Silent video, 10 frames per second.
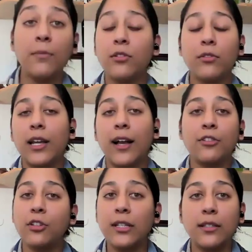Absolutely.
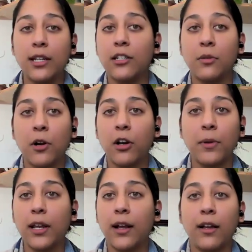Actually, the State
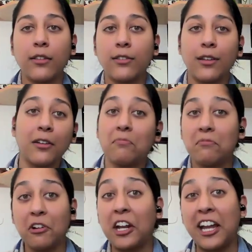Department has a
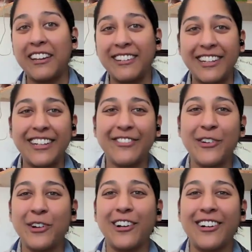very handy, if
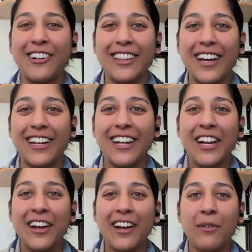you want to call it that,
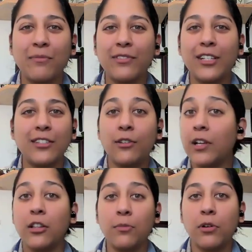list
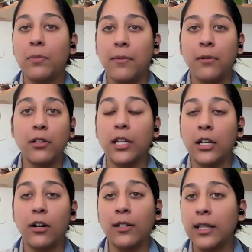available
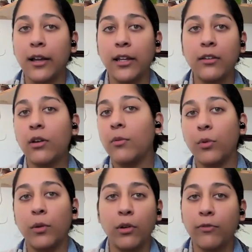publicly online.
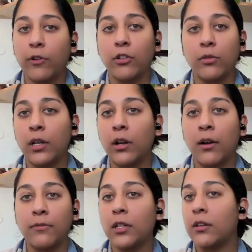We refer to it
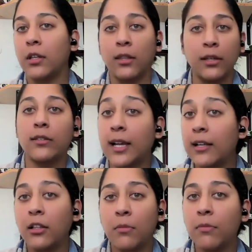often in the
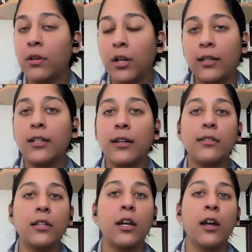asylum
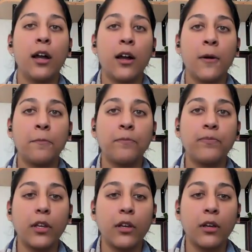context.
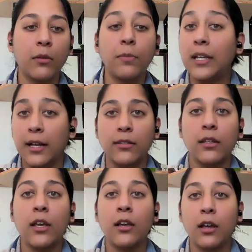But
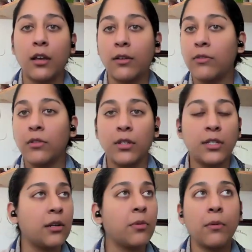yes,
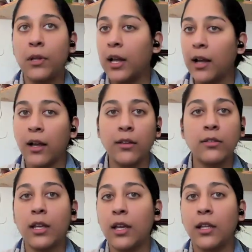the State Department
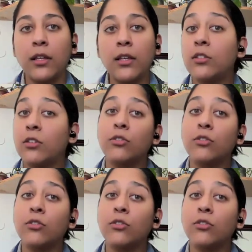has a list.